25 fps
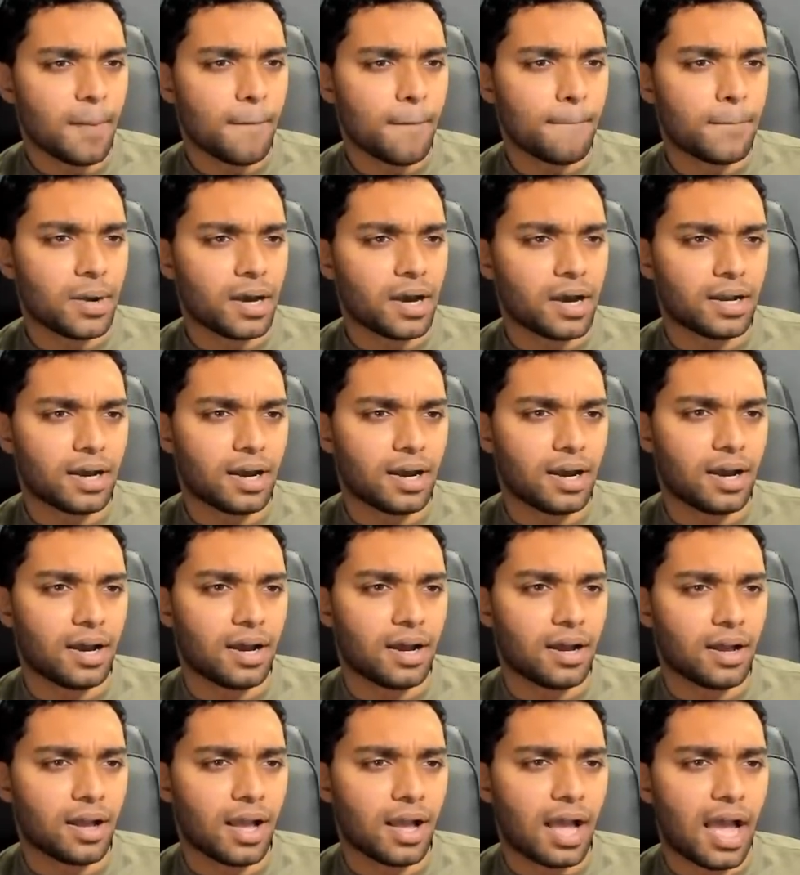But
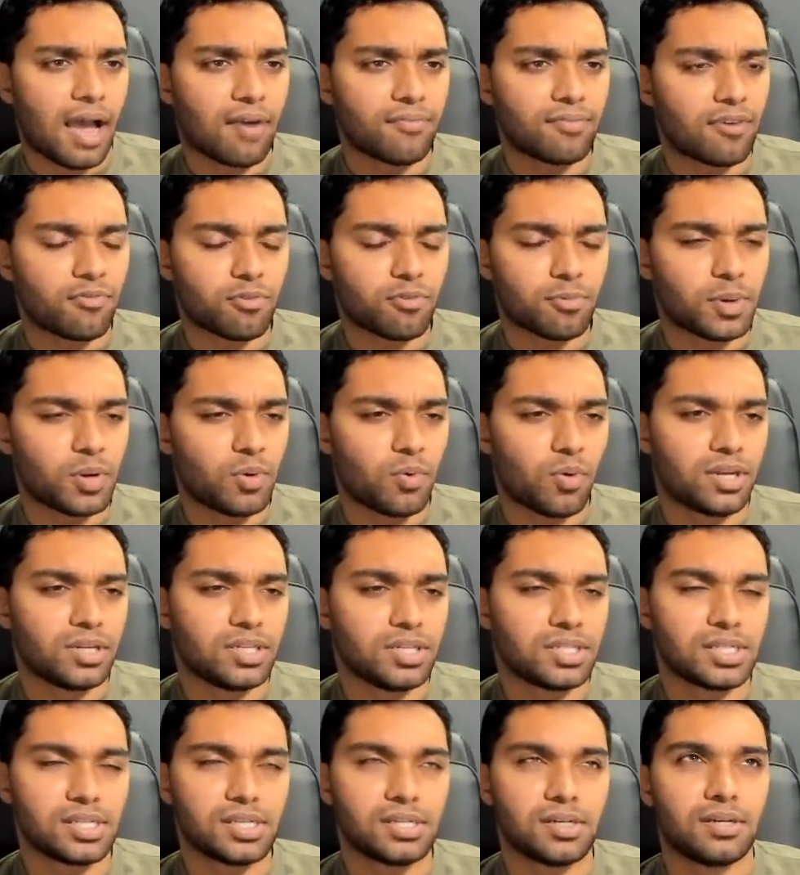I've never been one
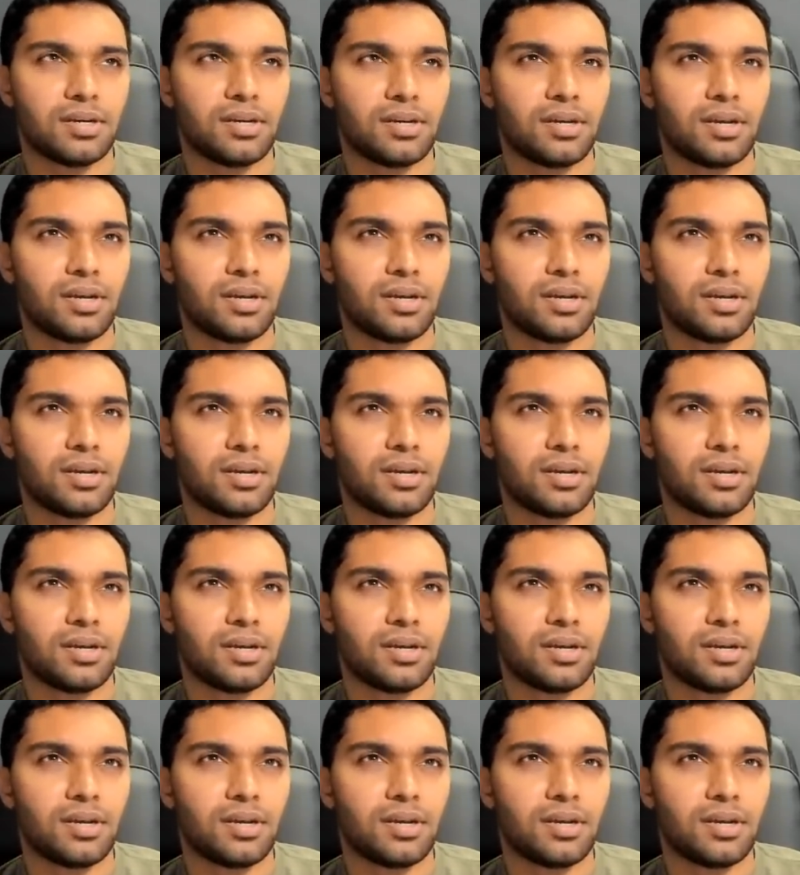to